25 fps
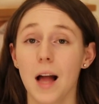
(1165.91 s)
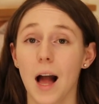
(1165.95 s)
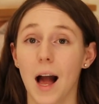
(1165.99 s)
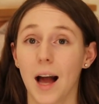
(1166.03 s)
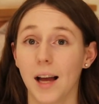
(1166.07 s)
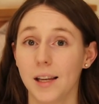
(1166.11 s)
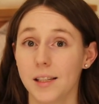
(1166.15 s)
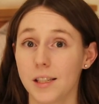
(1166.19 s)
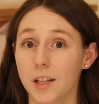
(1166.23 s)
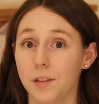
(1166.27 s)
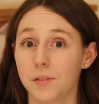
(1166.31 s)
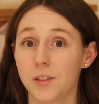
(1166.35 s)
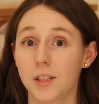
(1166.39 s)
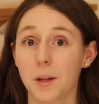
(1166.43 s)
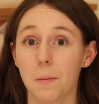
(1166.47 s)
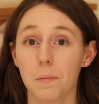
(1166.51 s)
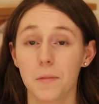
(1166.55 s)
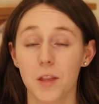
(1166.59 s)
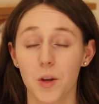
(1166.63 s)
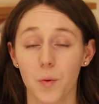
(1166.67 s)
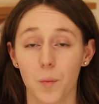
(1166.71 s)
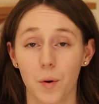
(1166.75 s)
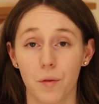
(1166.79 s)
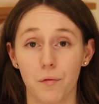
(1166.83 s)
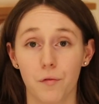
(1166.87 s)
And if
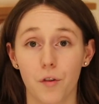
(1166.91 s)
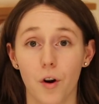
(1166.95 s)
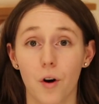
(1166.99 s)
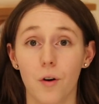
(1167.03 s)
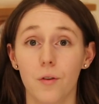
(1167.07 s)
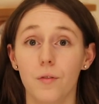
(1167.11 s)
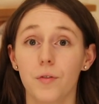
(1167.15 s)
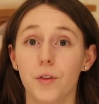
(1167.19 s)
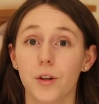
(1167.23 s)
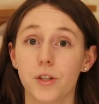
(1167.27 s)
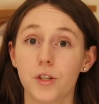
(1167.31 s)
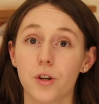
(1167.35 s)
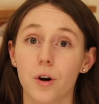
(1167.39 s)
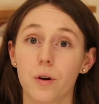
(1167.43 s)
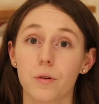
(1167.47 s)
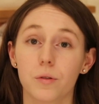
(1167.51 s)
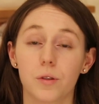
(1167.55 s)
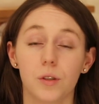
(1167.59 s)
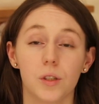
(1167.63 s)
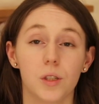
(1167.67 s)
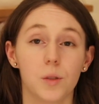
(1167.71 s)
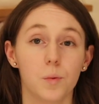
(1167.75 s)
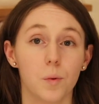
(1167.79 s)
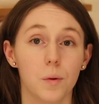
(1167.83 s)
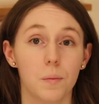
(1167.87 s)
something went wrong, the
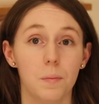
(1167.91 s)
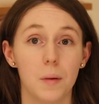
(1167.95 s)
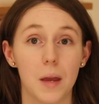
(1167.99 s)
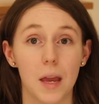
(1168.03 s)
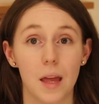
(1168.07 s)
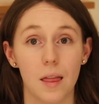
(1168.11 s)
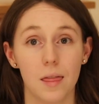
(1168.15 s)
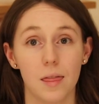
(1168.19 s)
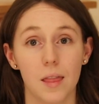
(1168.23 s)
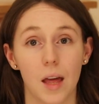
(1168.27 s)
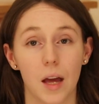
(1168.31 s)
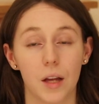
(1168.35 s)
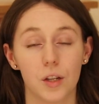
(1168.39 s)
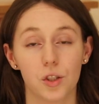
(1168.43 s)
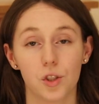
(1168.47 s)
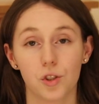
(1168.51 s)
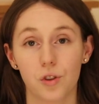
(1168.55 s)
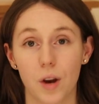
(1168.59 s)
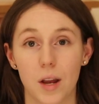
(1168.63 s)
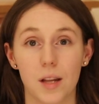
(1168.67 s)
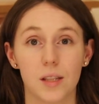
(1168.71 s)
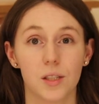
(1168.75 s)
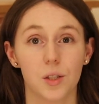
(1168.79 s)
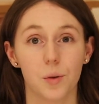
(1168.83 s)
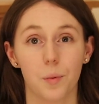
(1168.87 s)
doctors would be in there
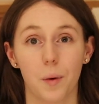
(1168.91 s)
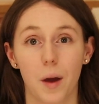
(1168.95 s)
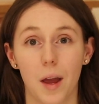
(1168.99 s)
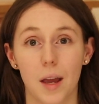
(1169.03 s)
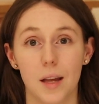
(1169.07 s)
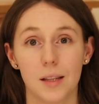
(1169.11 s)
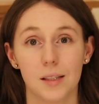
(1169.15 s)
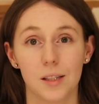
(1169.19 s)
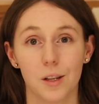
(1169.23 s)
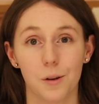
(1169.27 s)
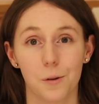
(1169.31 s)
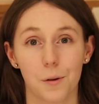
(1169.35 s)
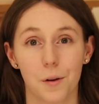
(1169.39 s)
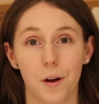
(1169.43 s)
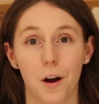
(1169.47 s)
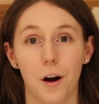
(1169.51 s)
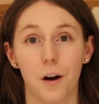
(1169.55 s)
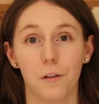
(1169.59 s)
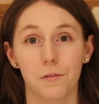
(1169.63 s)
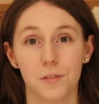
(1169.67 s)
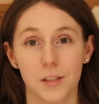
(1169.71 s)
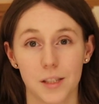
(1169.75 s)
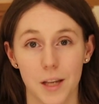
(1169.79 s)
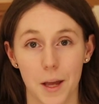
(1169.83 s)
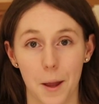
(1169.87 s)
straight away to look
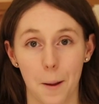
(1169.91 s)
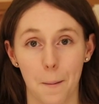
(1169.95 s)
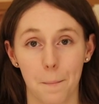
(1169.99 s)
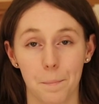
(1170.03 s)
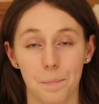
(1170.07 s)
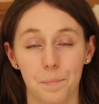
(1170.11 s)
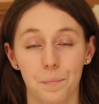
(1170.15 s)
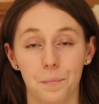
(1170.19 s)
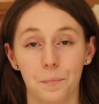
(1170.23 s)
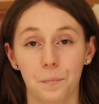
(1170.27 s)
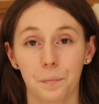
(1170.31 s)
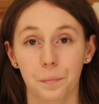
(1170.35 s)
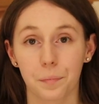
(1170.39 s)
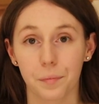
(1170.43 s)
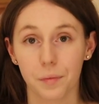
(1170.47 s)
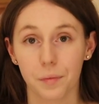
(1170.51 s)
after him.